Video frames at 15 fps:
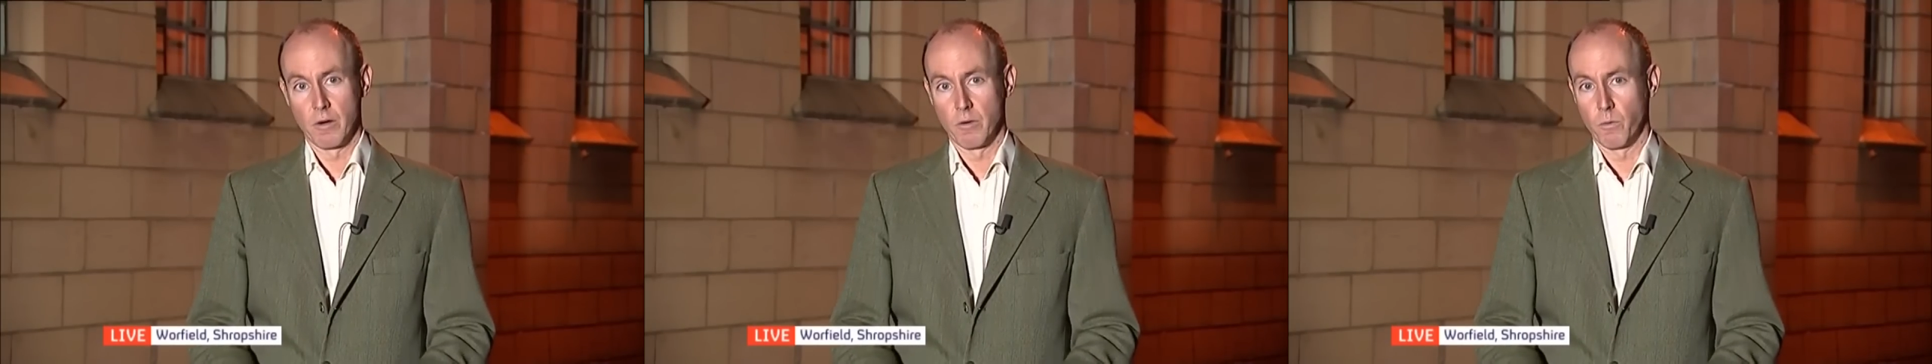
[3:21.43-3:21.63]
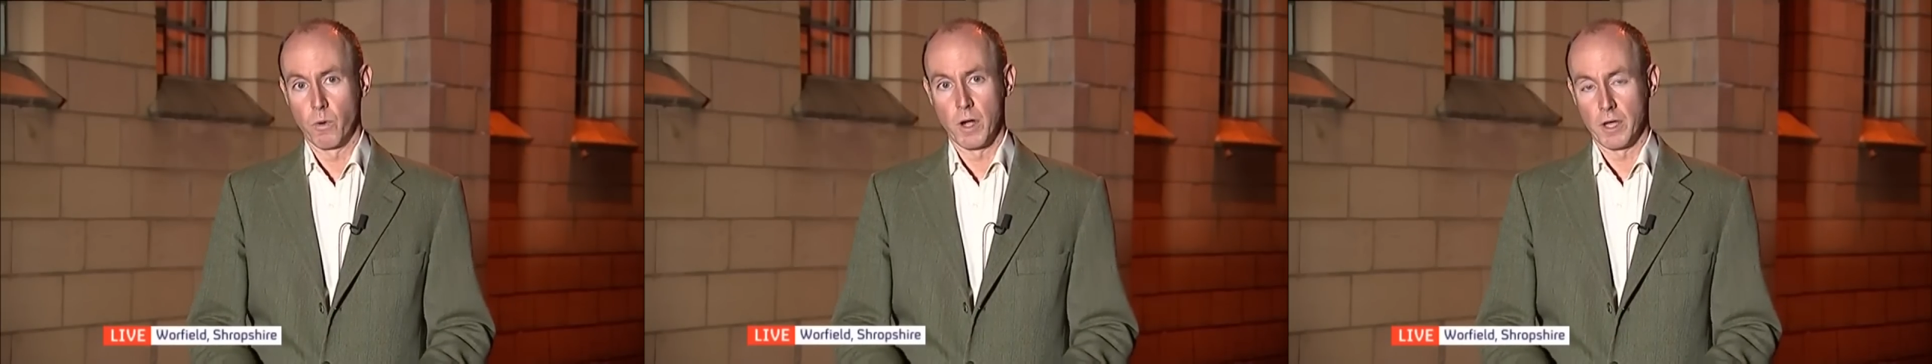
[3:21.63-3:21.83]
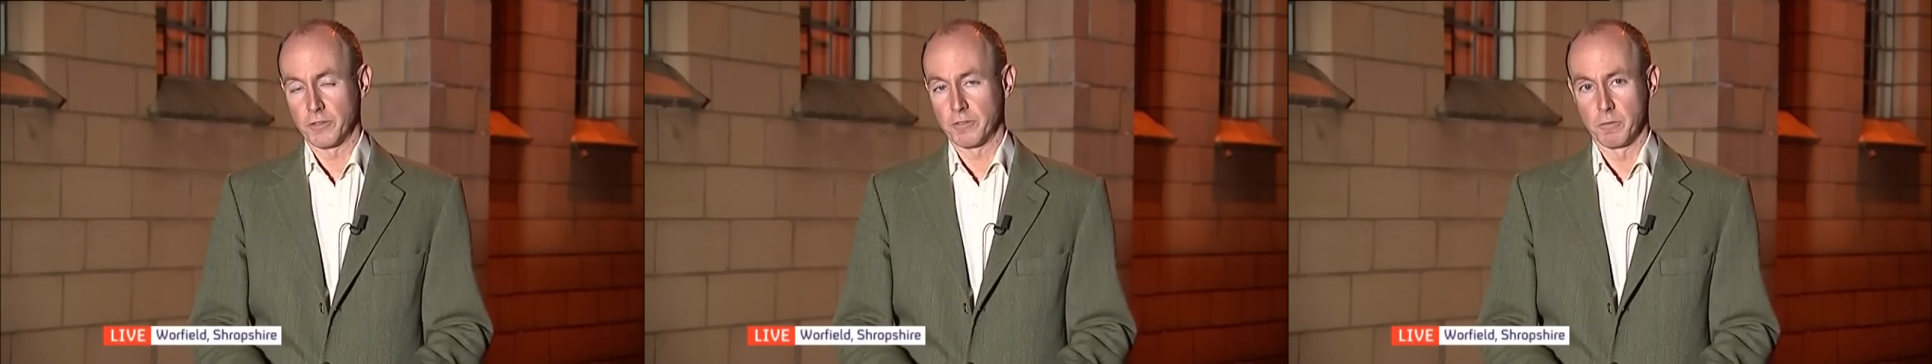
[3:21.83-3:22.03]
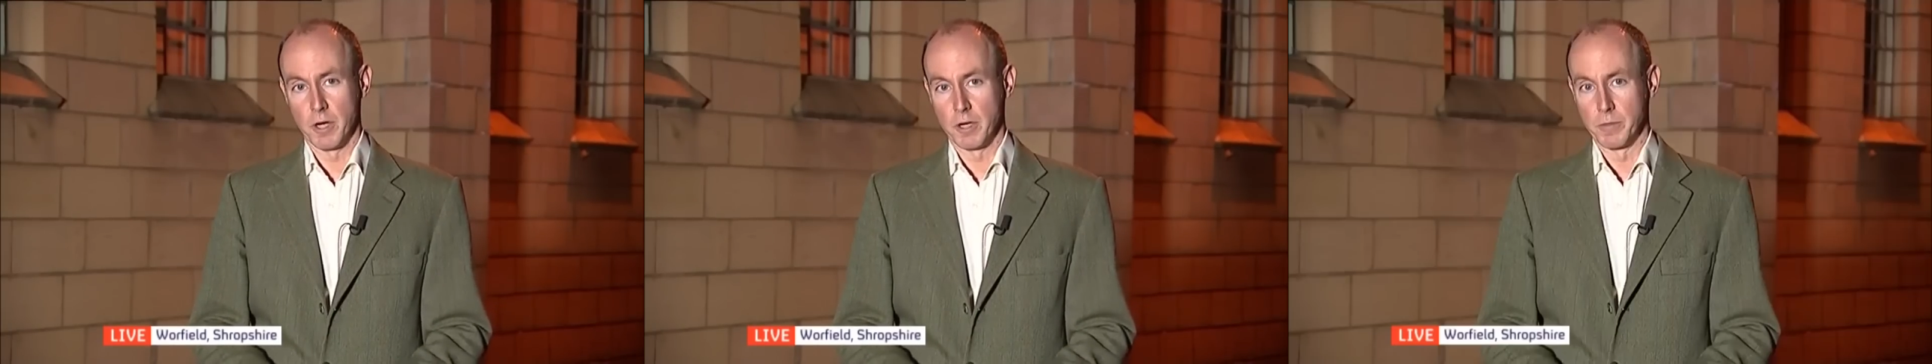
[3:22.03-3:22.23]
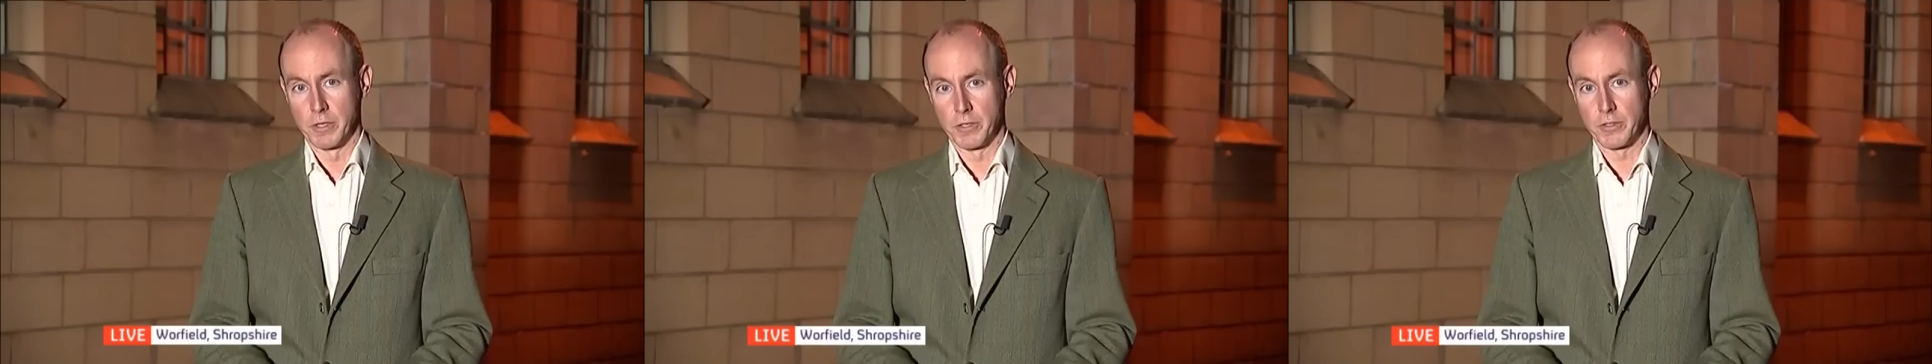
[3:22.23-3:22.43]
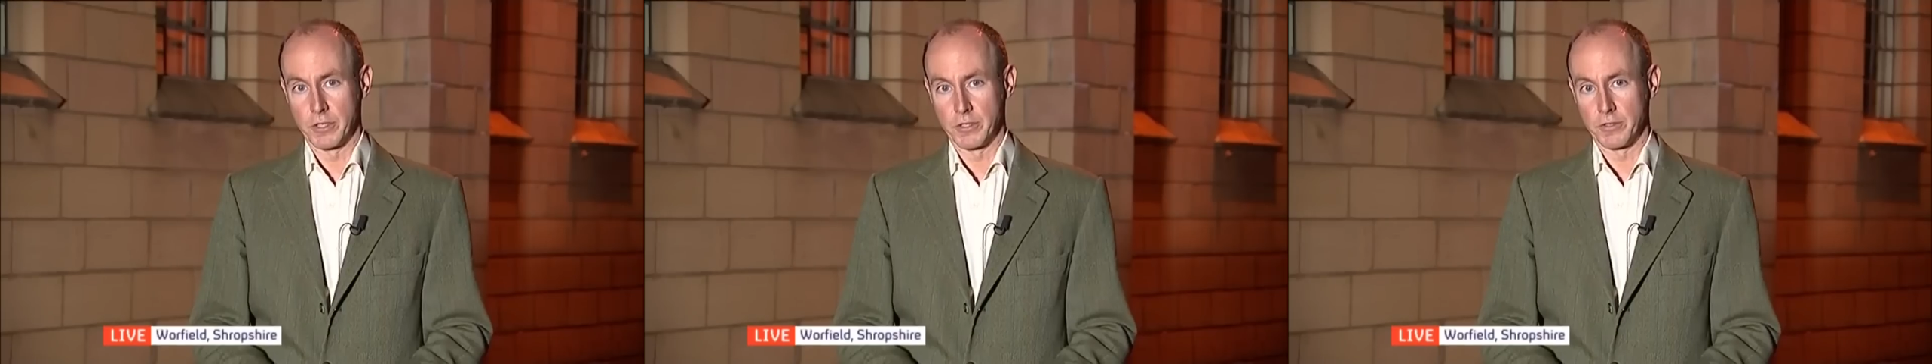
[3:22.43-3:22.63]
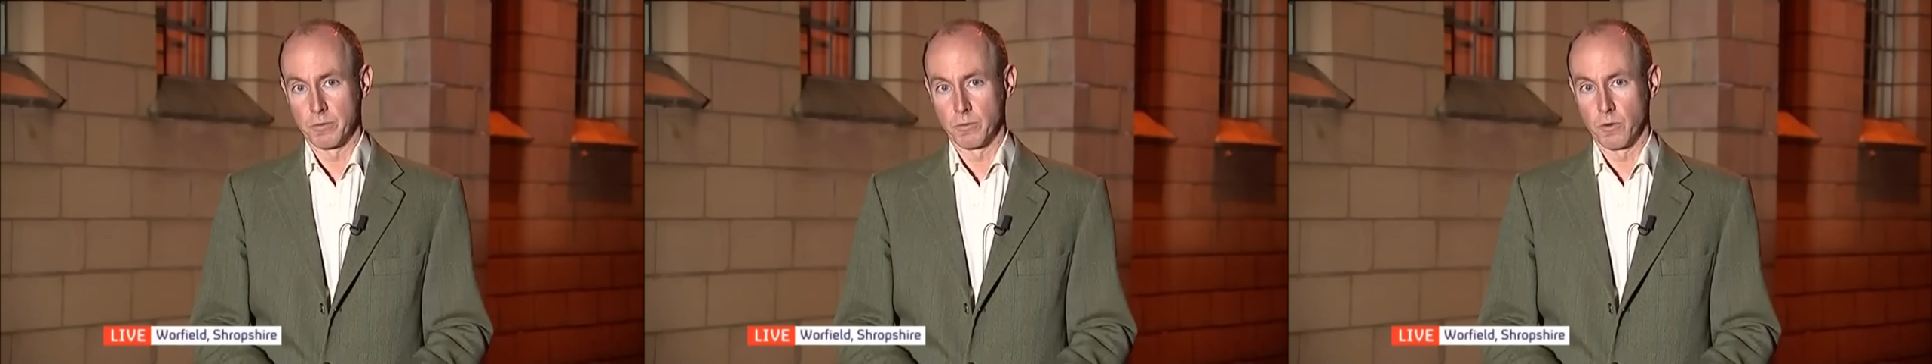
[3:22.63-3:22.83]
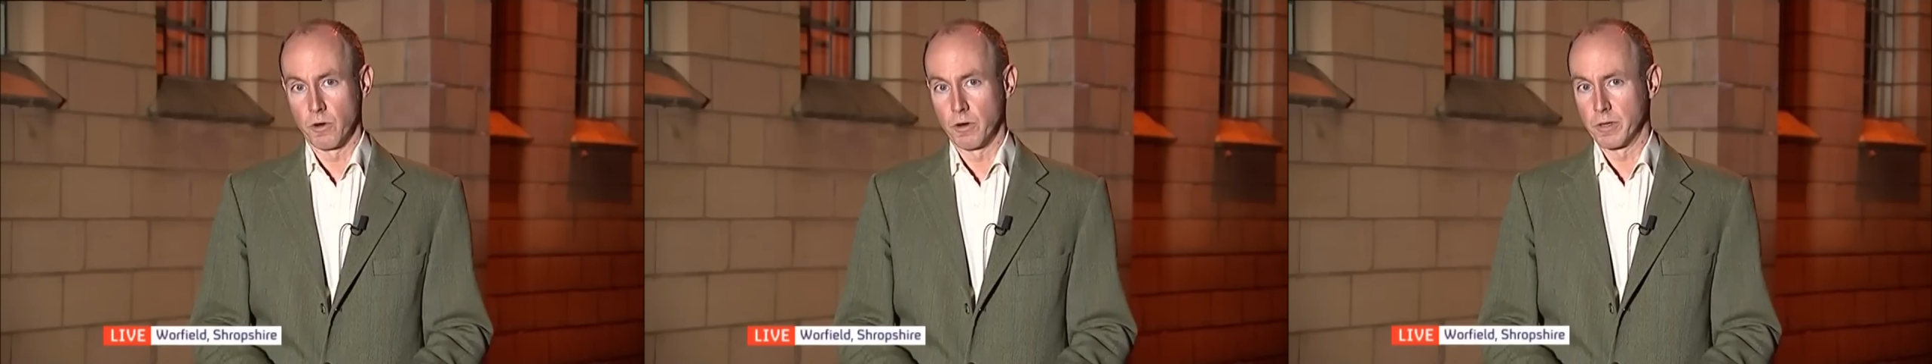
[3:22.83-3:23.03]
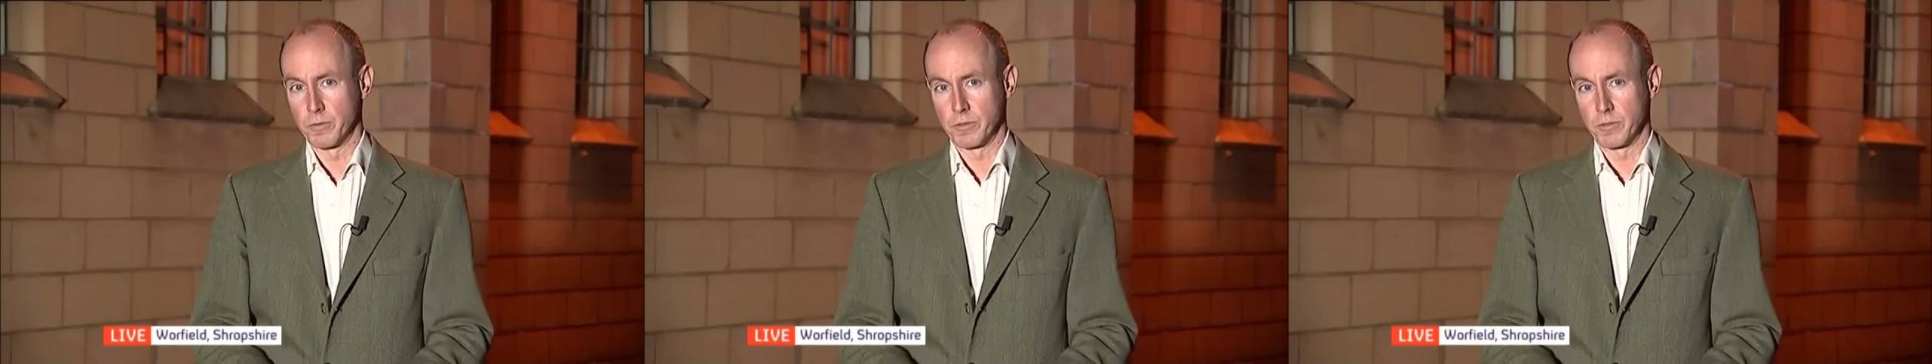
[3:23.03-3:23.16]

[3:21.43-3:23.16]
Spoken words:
worst moment since the war.